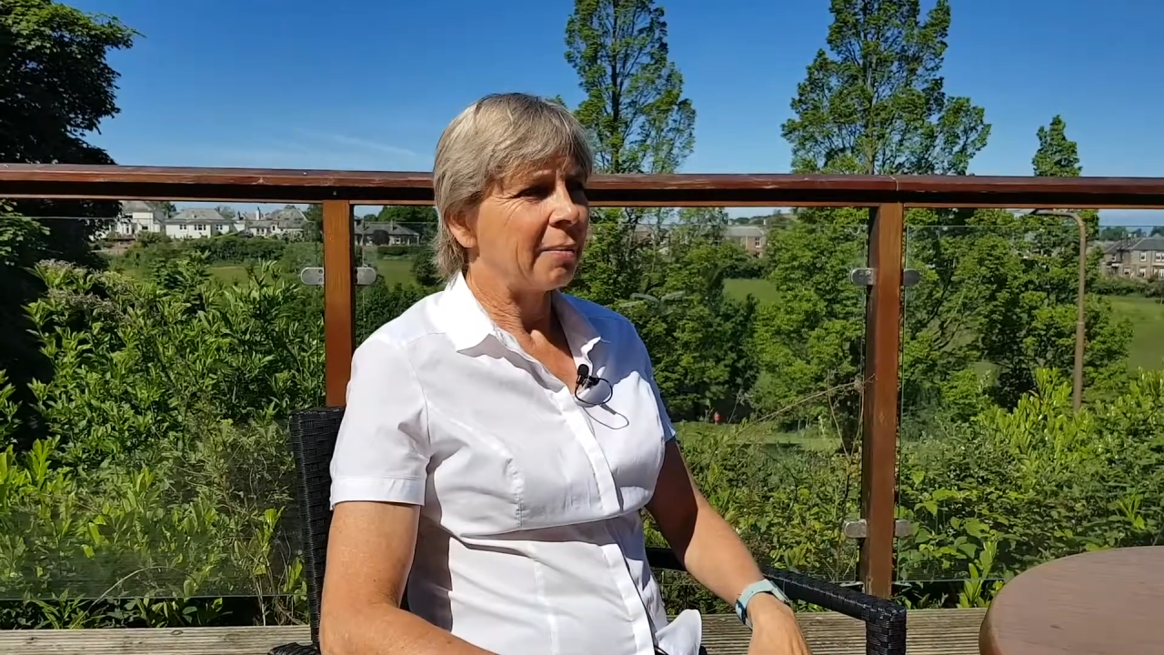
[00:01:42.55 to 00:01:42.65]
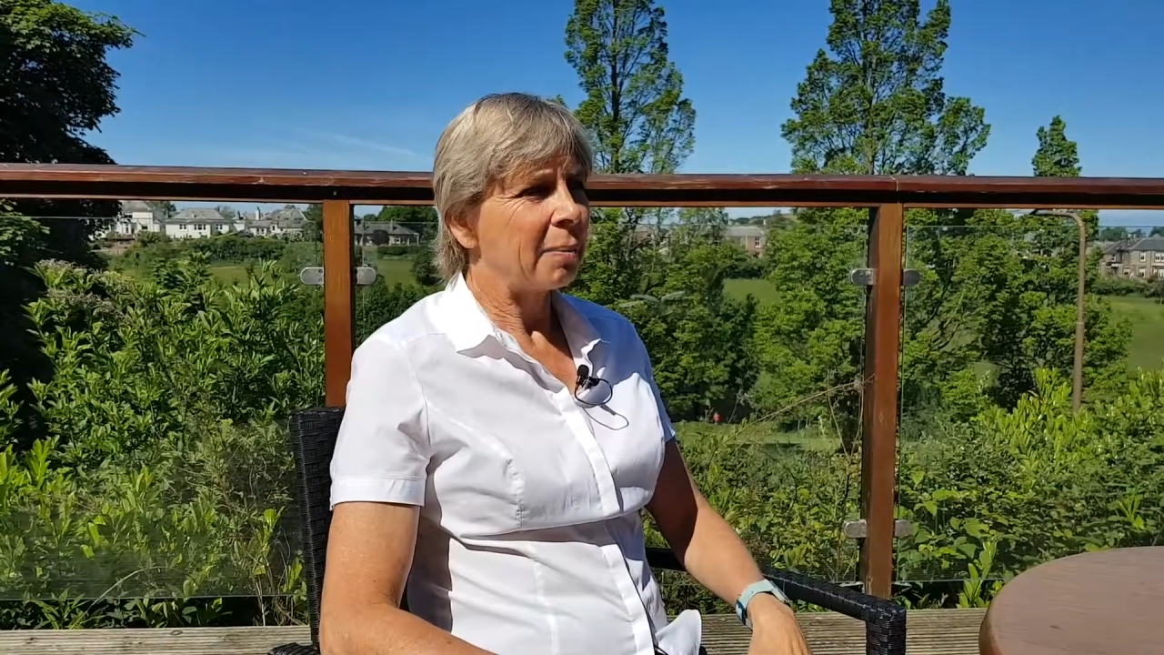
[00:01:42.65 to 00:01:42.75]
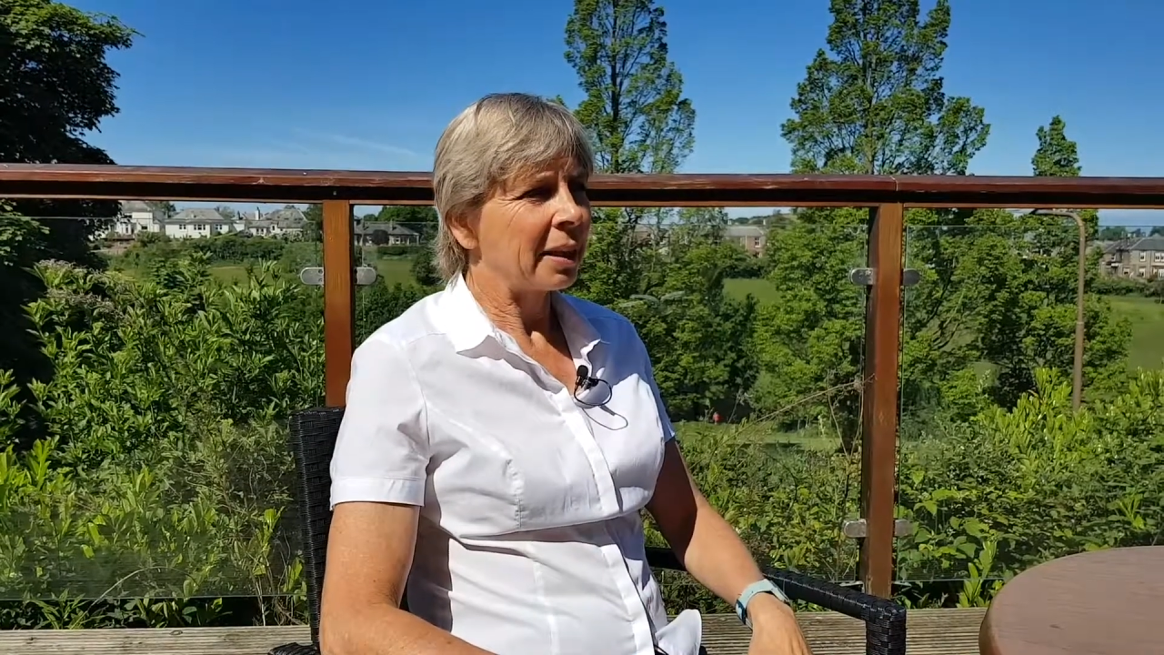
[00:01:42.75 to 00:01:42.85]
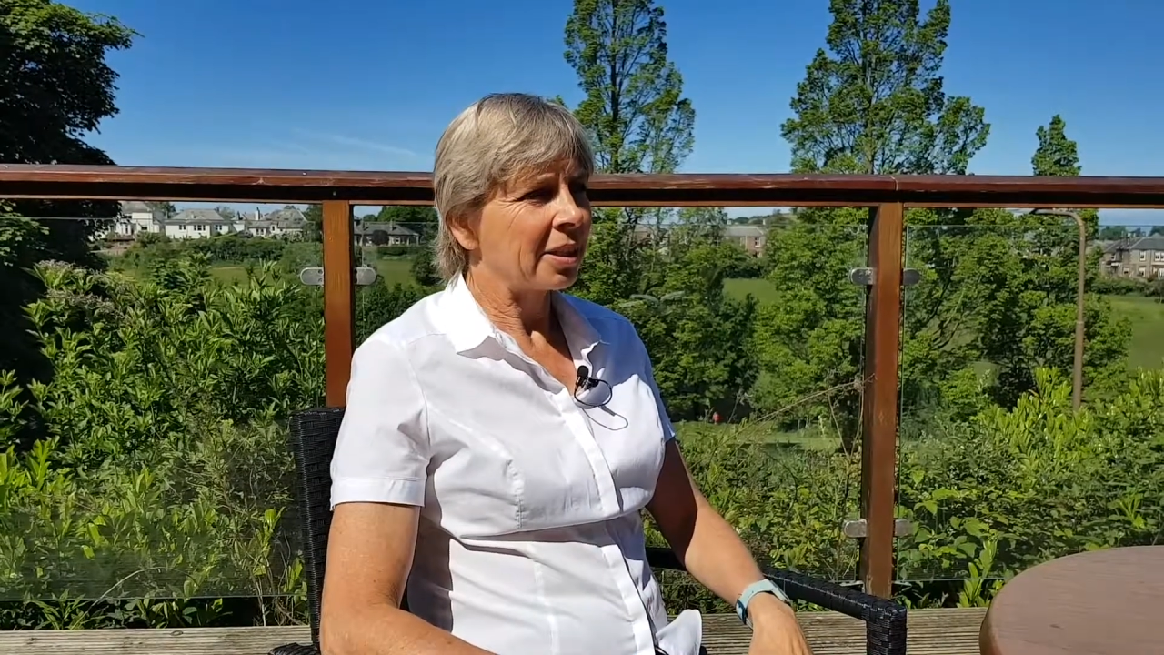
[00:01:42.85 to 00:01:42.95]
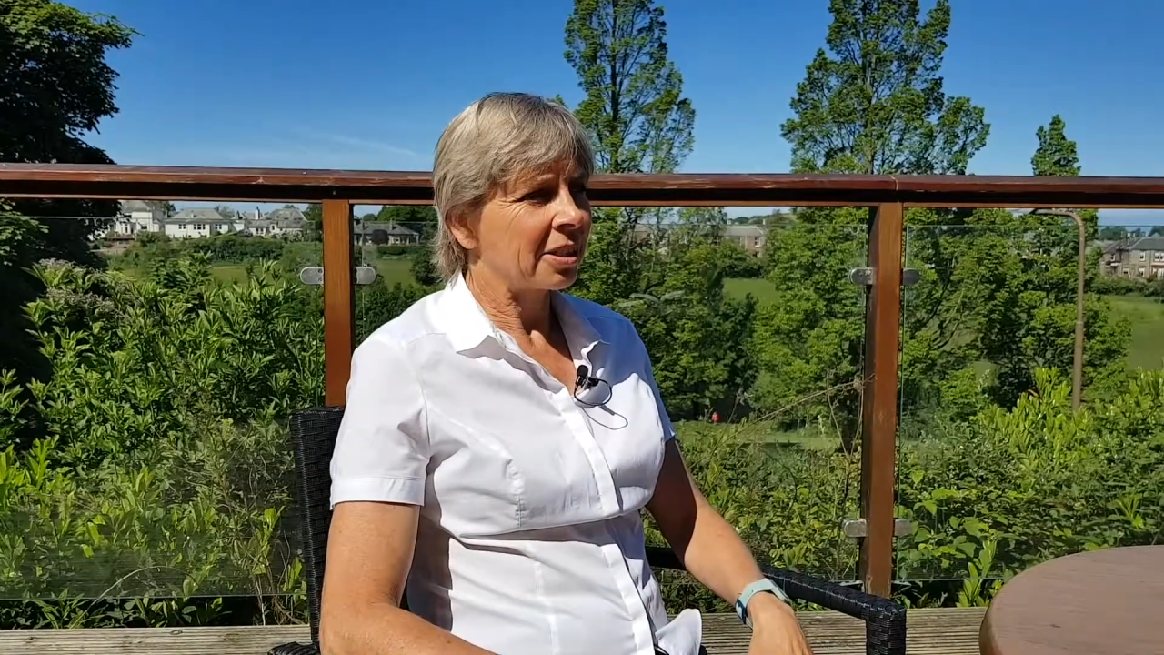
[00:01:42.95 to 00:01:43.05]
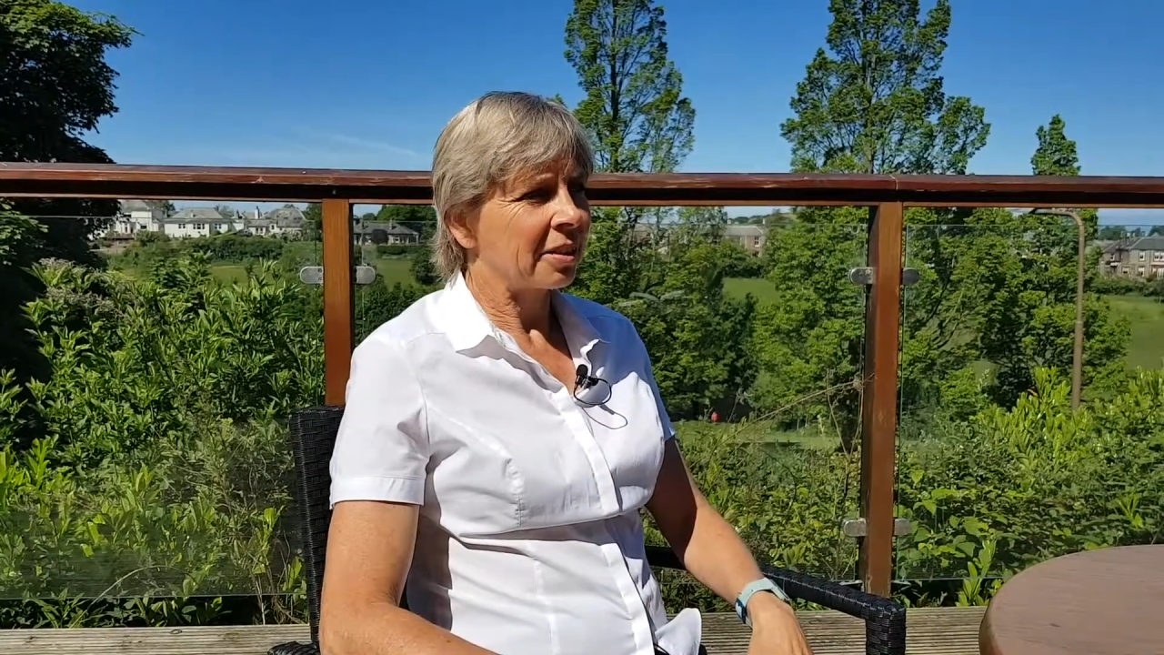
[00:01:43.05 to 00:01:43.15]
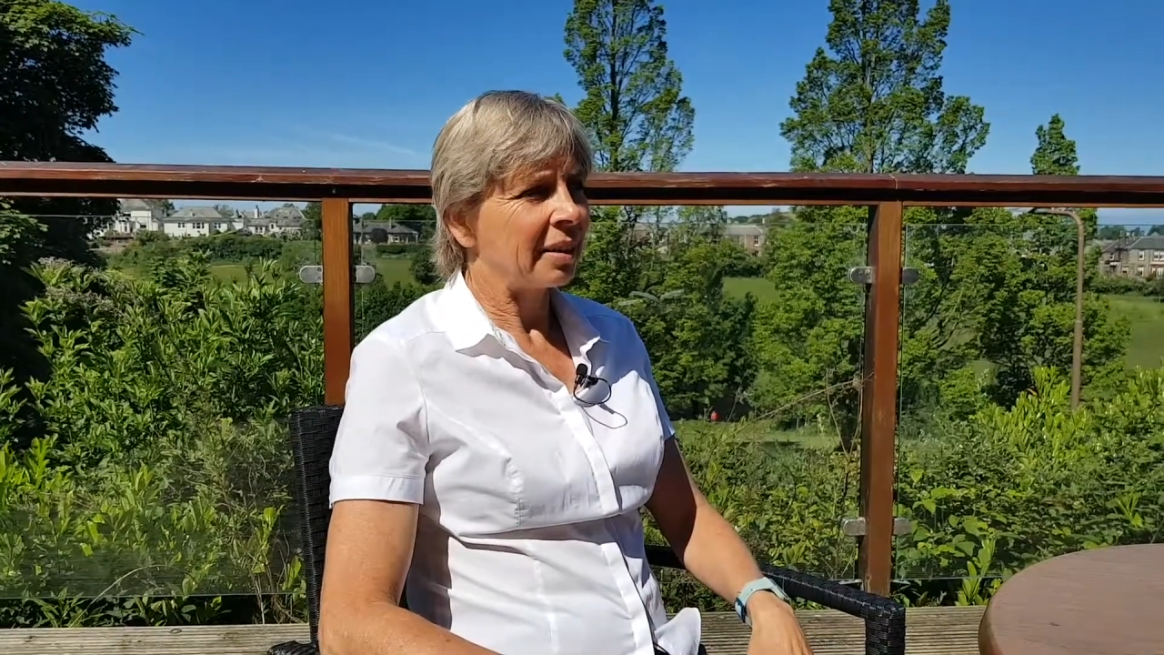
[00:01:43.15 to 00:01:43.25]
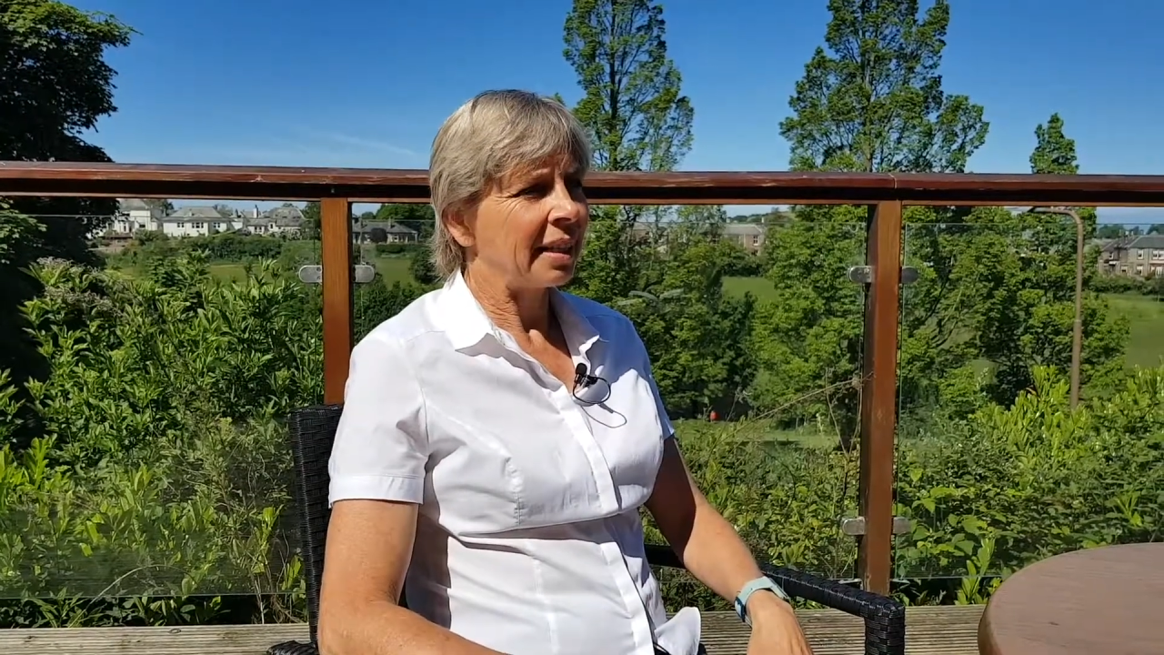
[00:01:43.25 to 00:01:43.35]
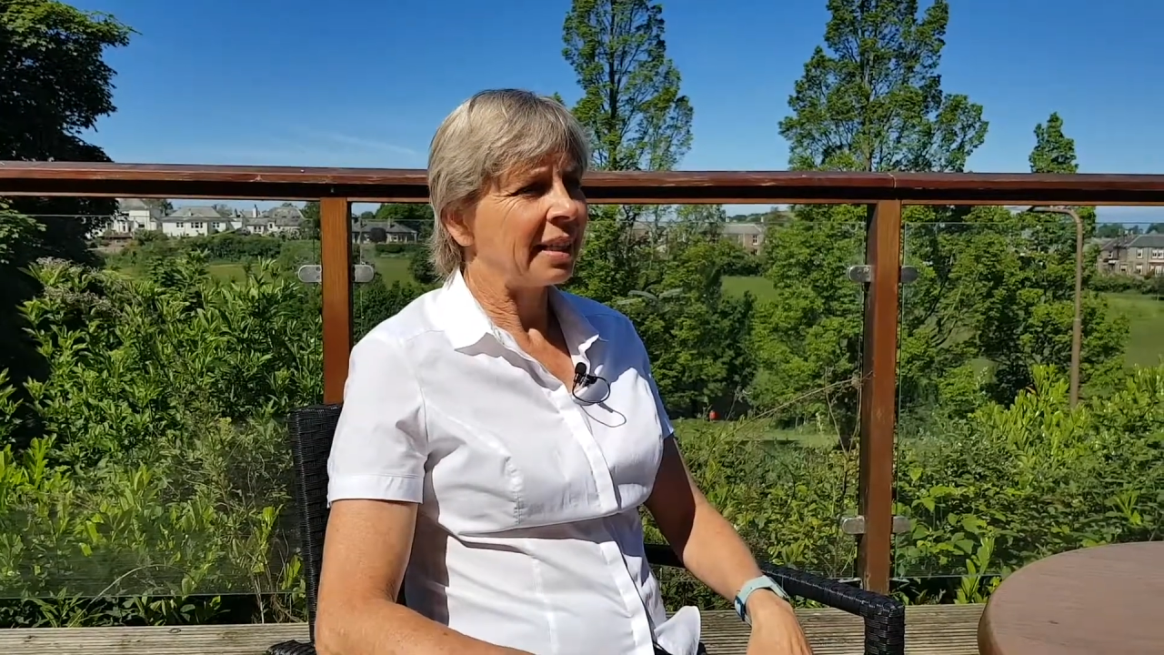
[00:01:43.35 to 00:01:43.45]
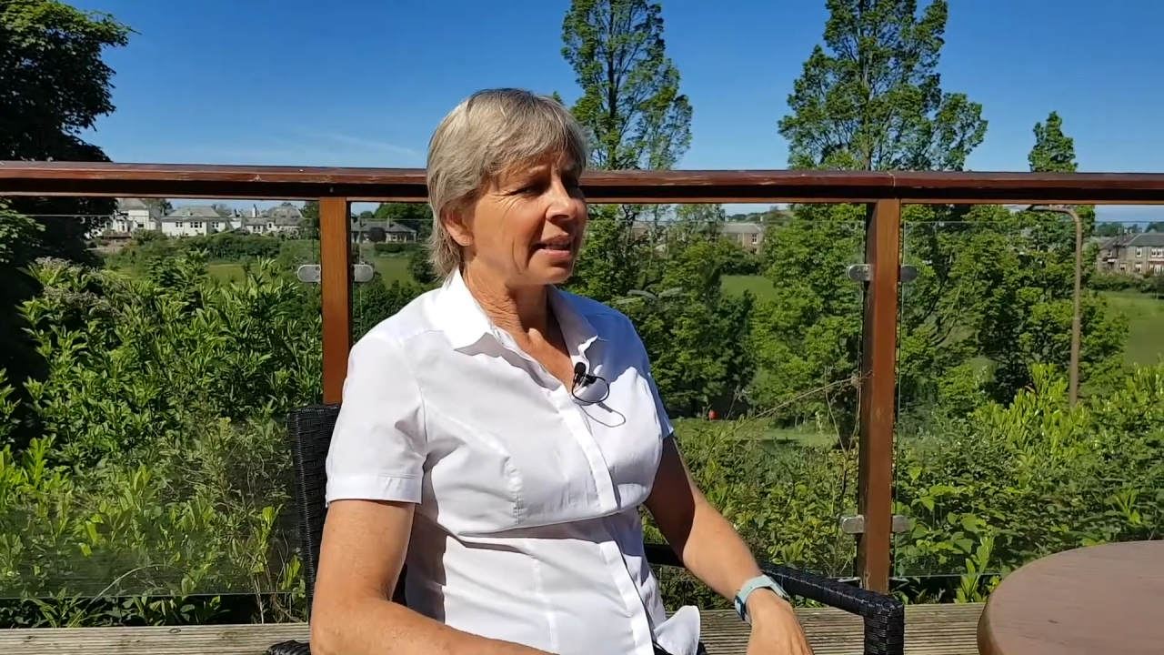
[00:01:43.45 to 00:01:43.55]
picture
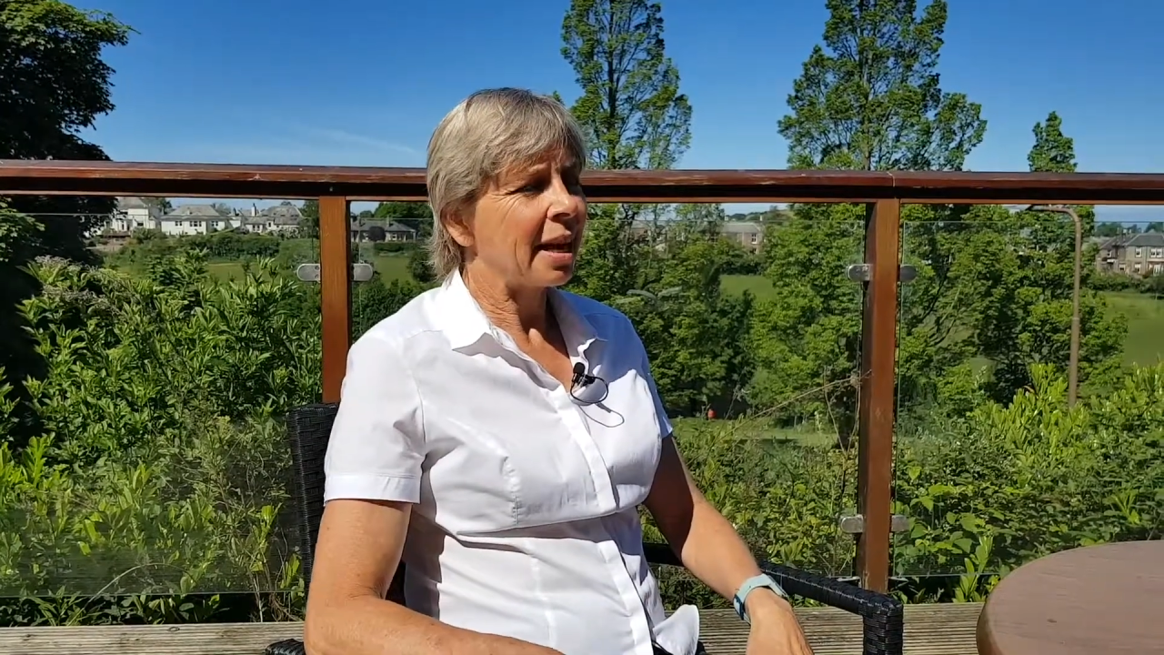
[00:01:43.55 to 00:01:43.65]
in